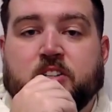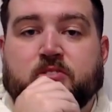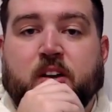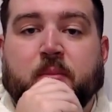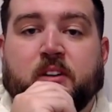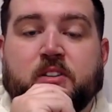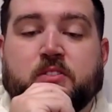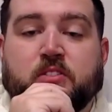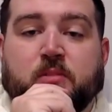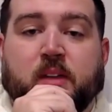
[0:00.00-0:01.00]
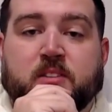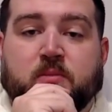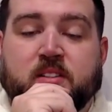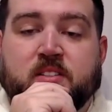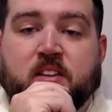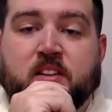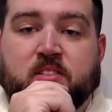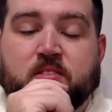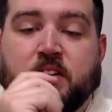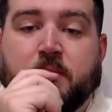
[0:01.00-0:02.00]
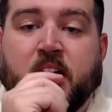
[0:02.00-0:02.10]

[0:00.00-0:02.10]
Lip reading: stream on YouTube, that's what it says on the screen